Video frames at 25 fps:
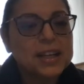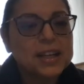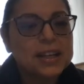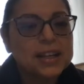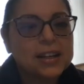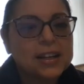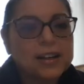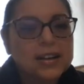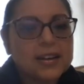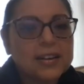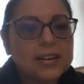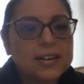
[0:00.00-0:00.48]

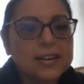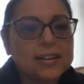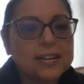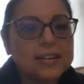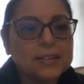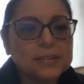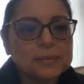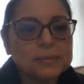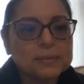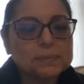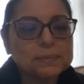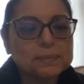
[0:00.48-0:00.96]

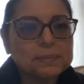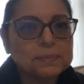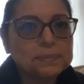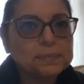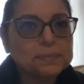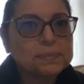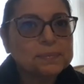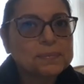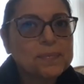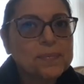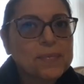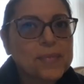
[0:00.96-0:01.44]

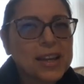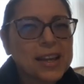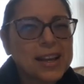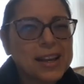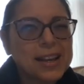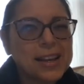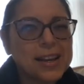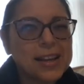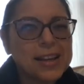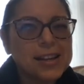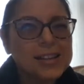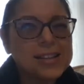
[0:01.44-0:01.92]

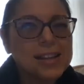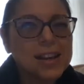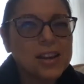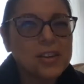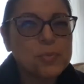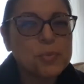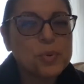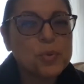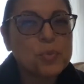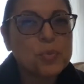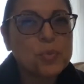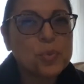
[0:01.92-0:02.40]
And
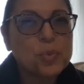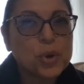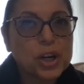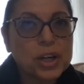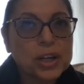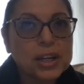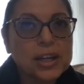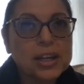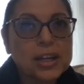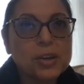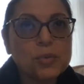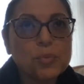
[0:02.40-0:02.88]
I've been
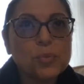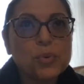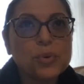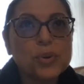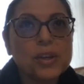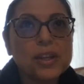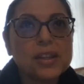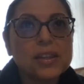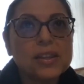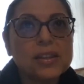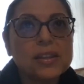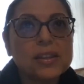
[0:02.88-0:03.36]
working
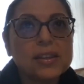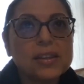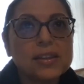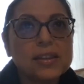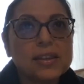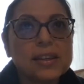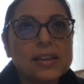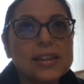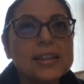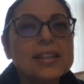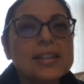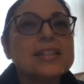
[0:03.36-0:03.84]

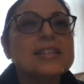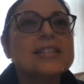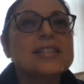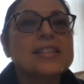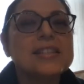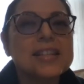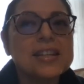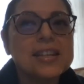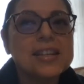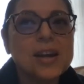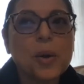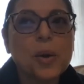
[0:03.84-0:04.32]
in the
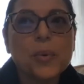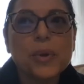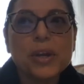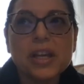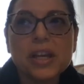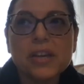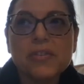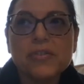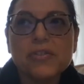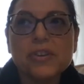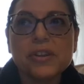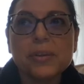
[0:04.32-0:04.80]

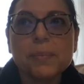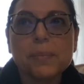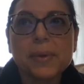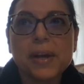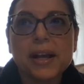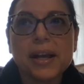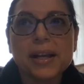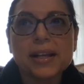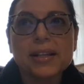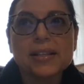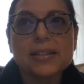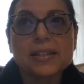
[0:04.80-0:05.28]
DOE for the
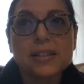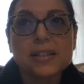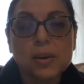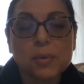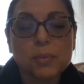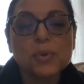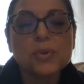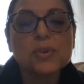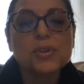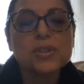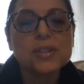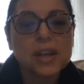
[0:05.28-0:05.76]
past
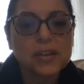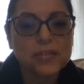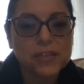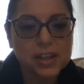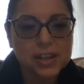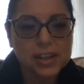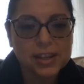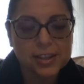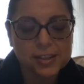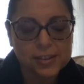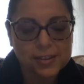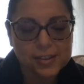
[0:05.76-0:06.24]
almost
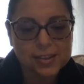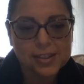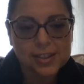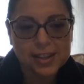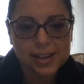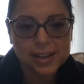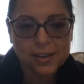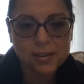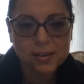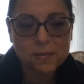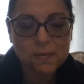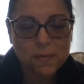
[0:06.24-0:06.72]
7 years
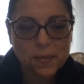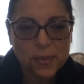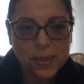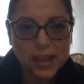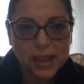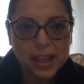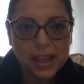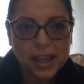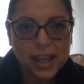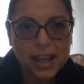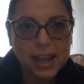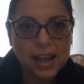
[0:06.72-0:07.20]
now.
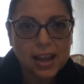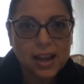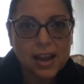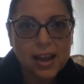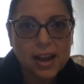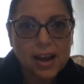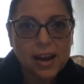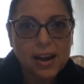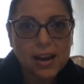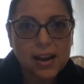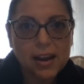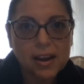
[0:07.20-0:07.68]

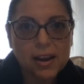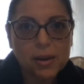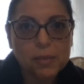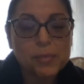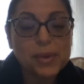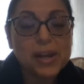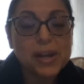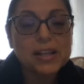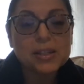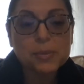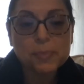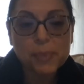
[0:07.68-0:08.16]

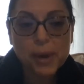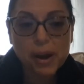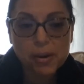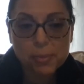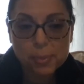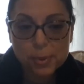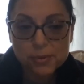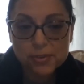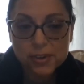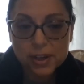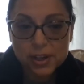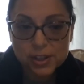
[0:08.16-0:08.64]
As a
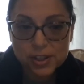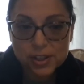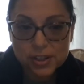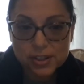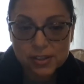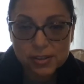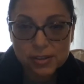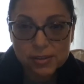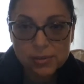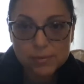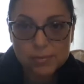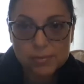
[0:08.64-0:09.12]

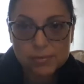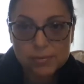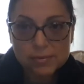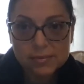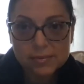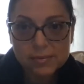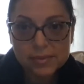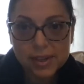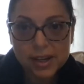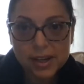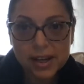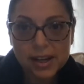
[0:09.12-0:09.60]
paraprofessional,
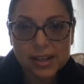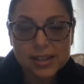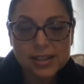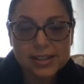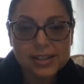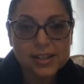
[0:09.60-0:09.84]
I did